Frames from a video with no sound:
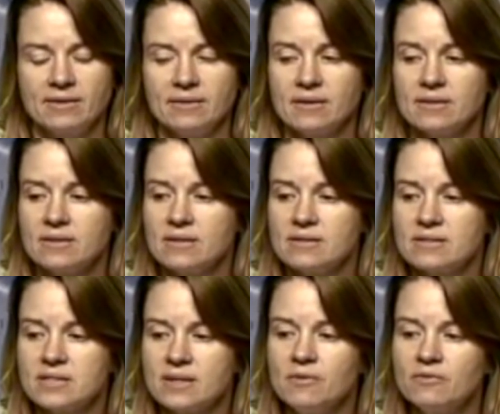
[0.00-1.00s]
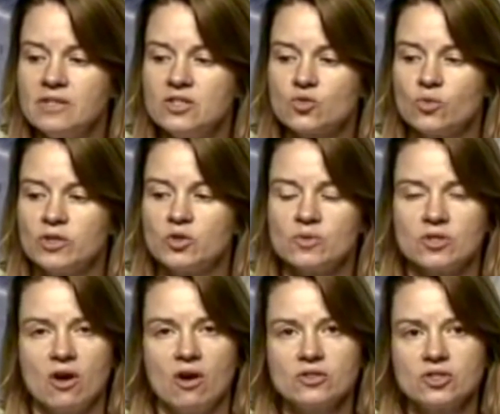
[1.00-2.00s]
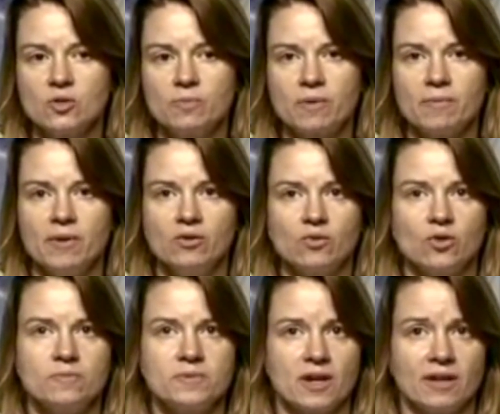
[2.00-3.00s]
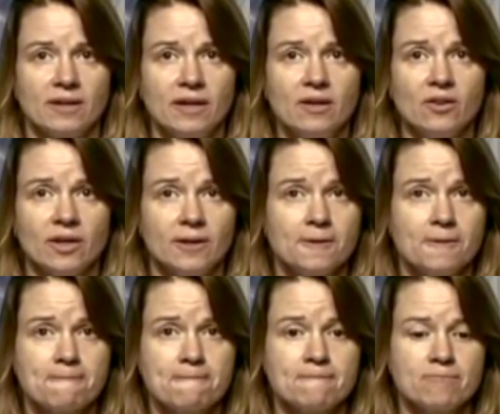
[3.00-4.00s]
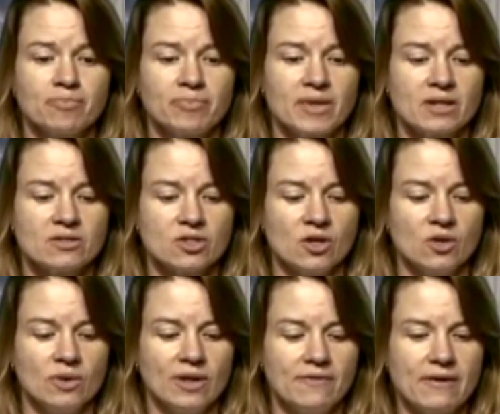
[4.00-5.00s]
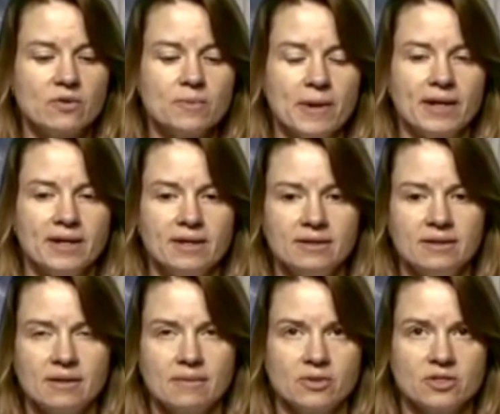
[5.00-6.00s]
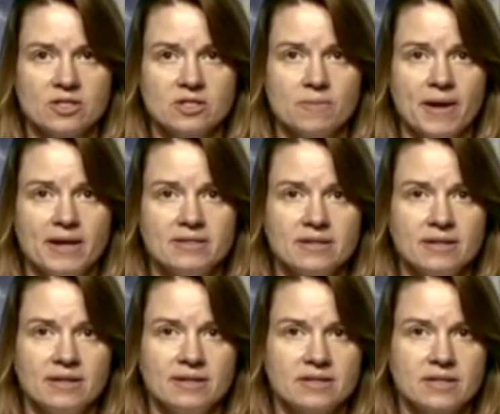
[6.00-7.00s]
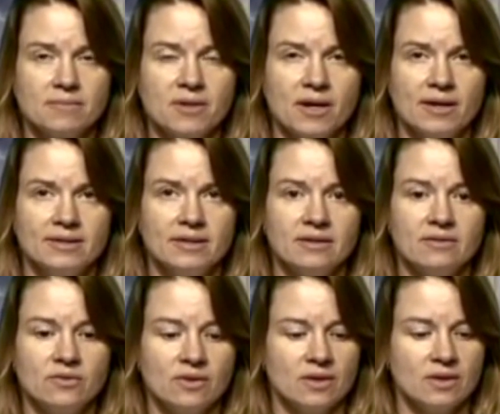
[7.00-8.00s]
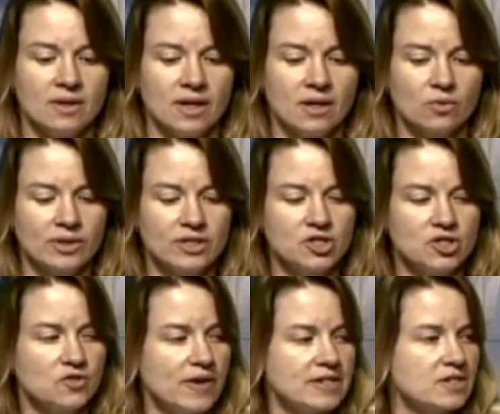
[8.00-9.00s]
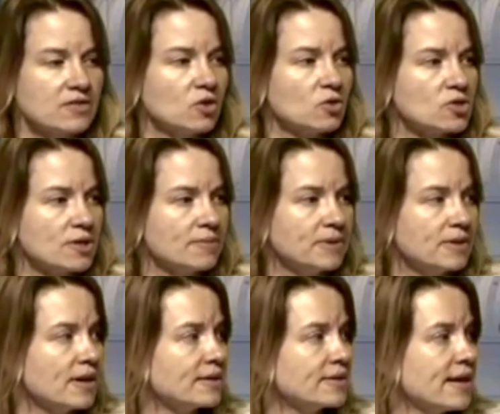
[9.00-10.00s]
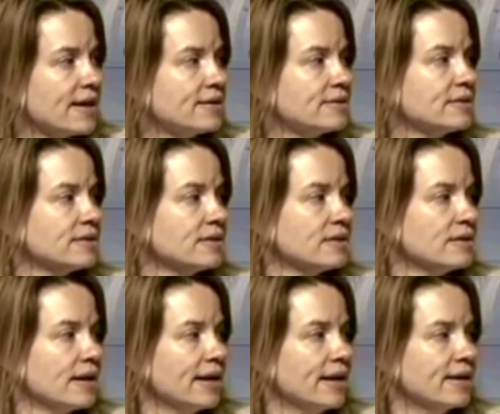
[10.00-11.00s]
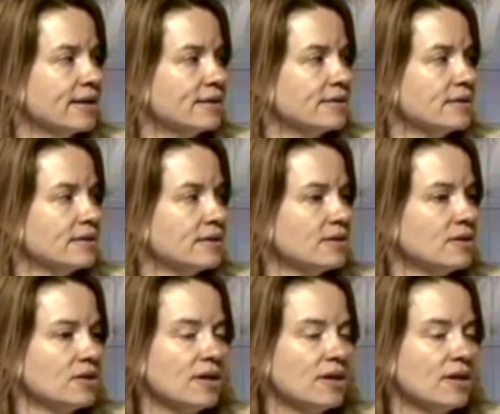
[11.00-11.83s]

And some of these rituals also promote group solidarity. So if everybody participates in some kind of religious festival or something like that, and